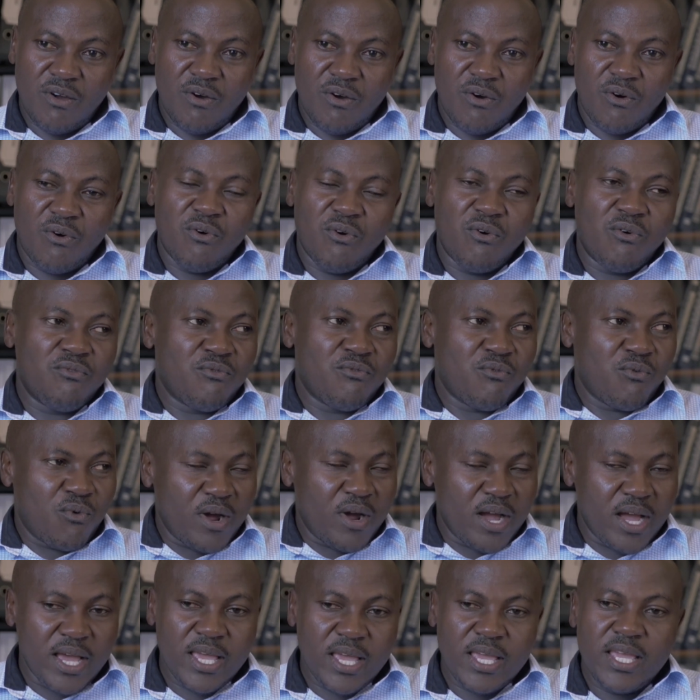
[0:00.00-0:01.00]
of
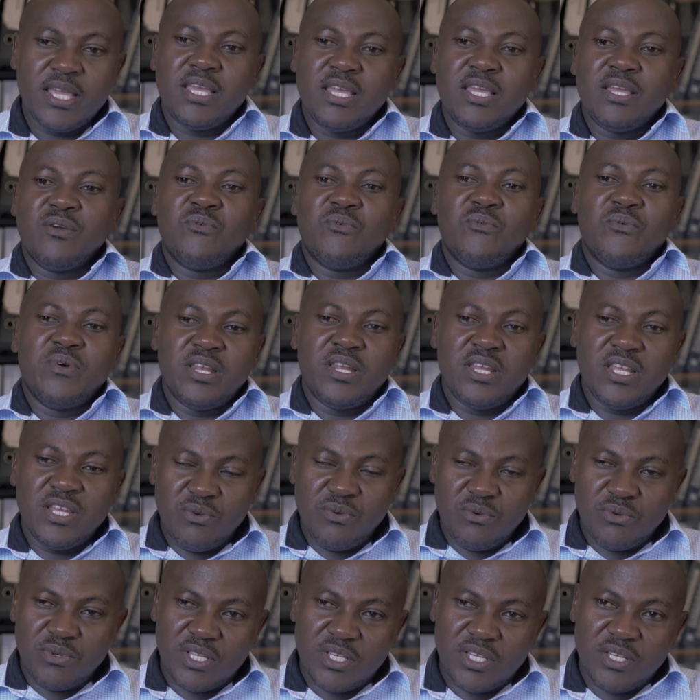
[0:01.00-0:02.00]
why we need to
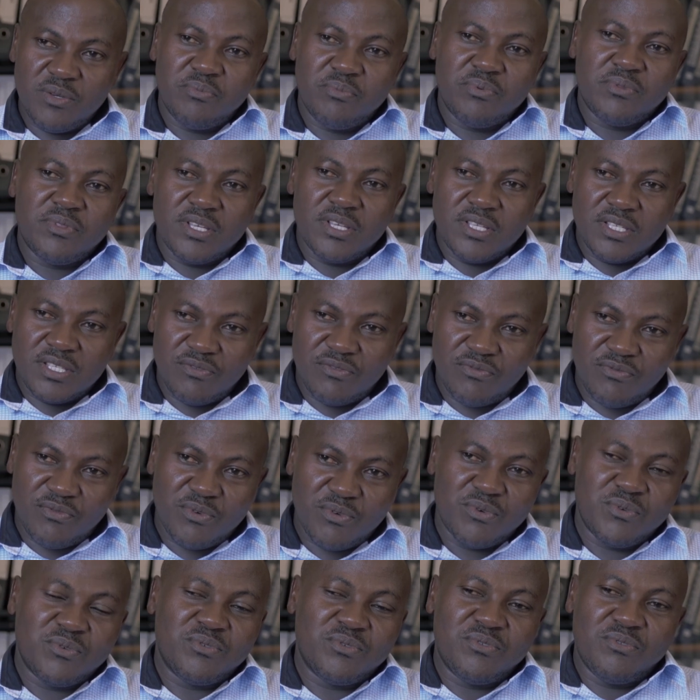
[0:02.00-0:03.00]
keep this
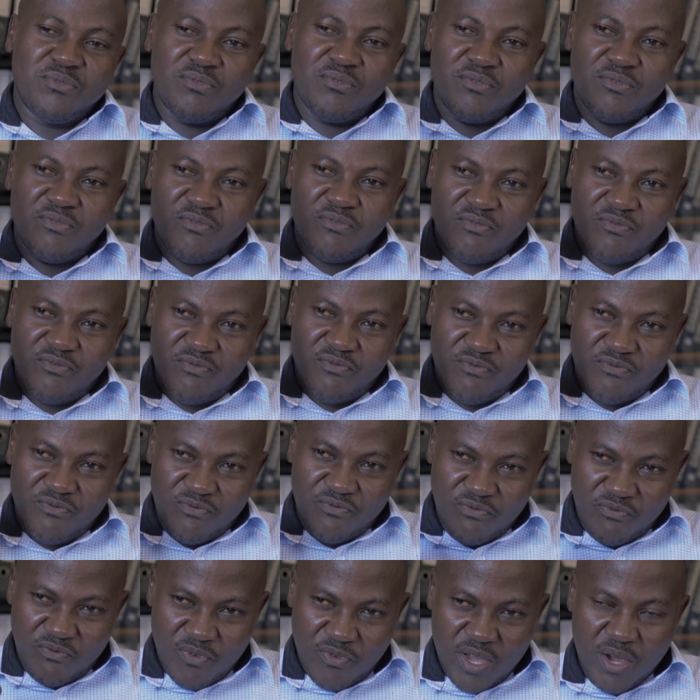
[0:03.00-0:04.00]
food
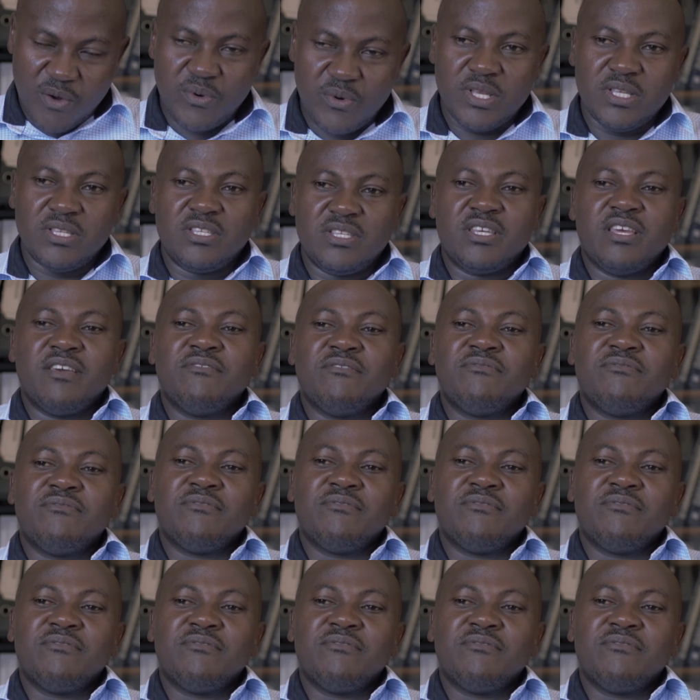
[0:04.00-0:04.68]
very safe,